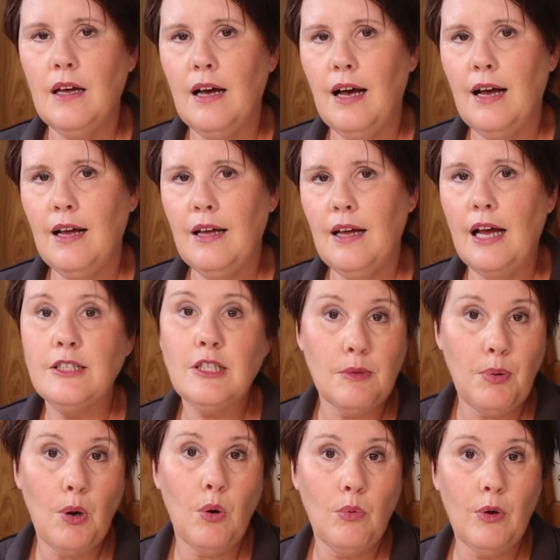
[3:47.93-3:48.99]
A
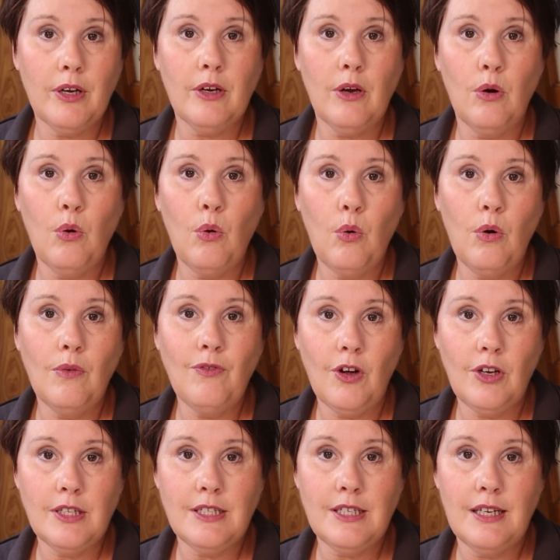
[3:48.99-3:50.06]
support worker or
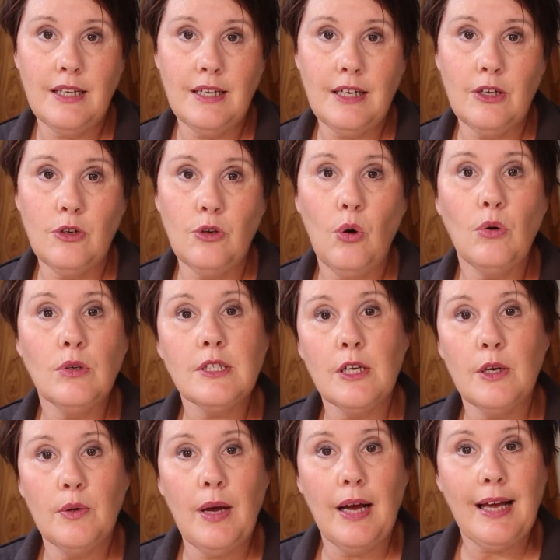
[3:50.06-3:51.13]
volunteer can
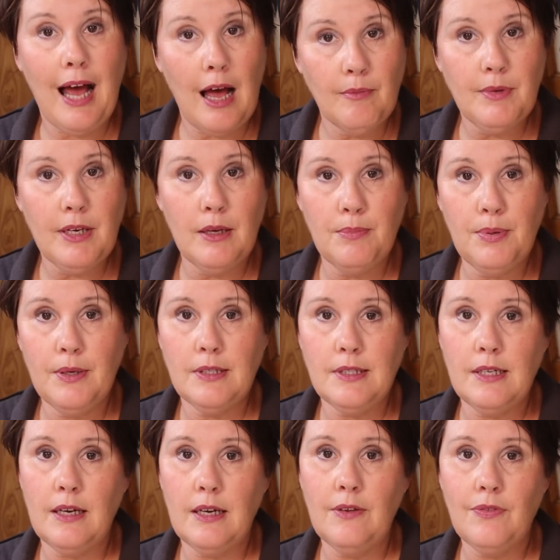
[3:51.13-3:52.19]
also accompany a
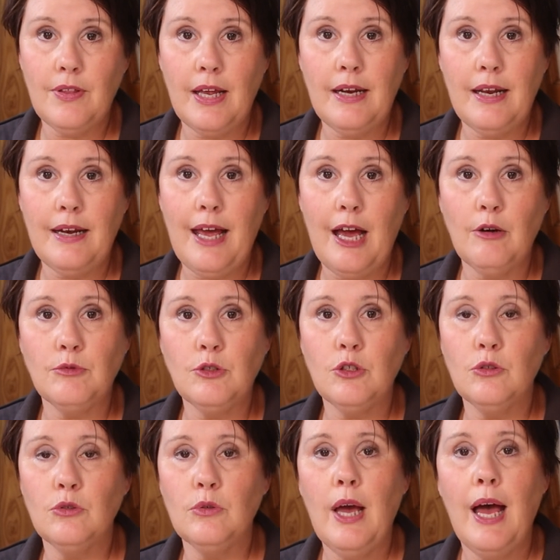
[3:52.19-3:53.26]
person if they need help
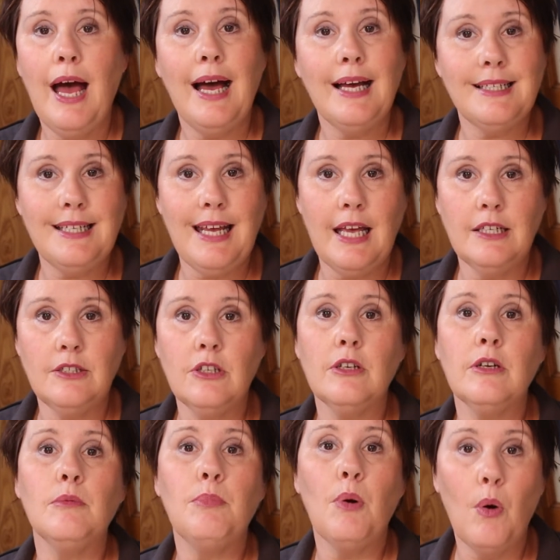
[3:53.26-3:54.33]
to attend an
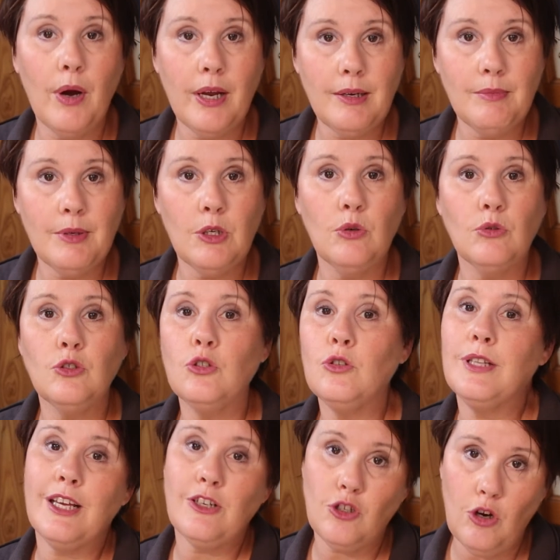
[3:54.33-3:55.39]
appointment or do
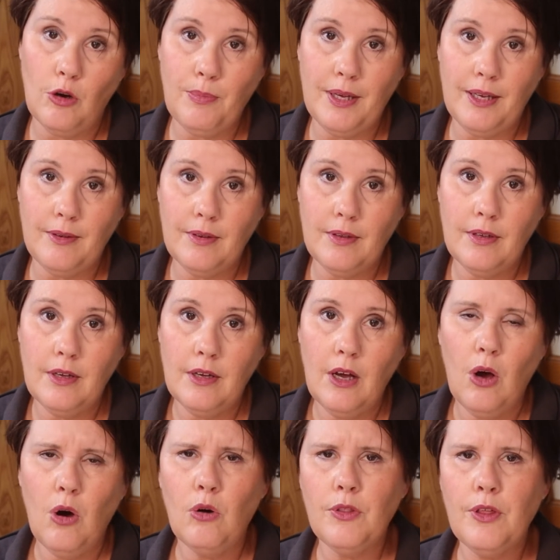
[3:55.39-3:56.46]
their shopping.
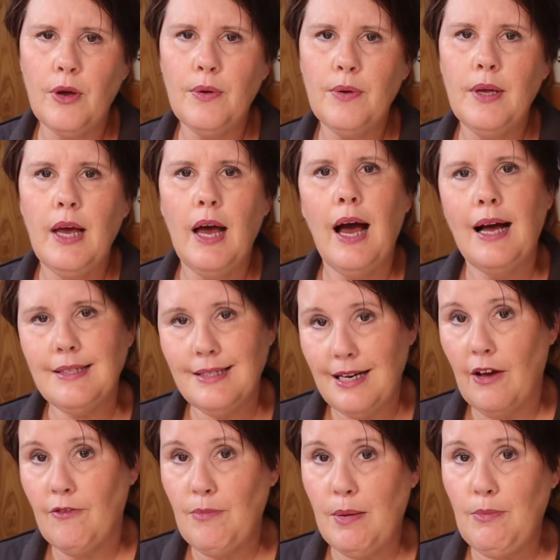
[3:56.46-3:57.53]
Although a
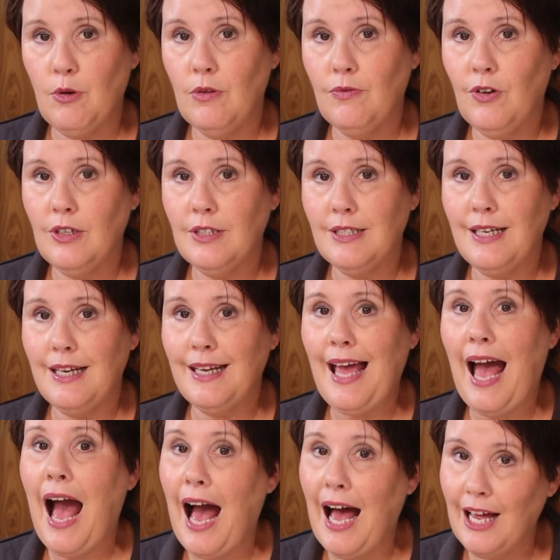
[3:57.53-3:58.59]
staff member or volunteer
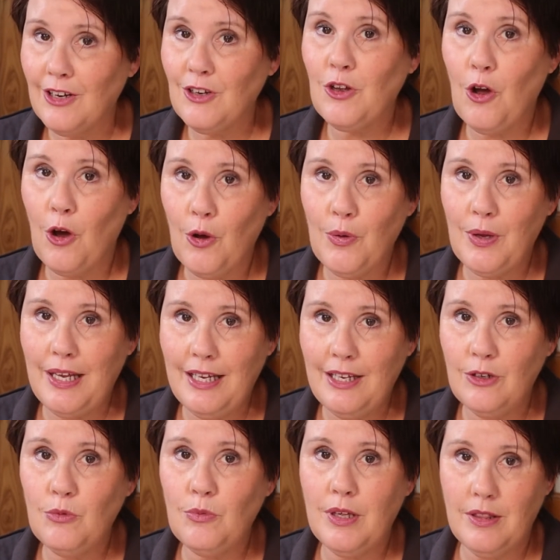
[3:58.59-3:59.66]
can't go
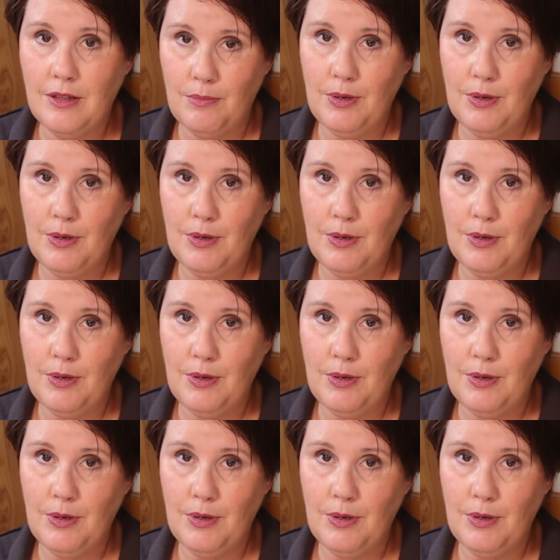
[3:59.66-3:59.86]
in with the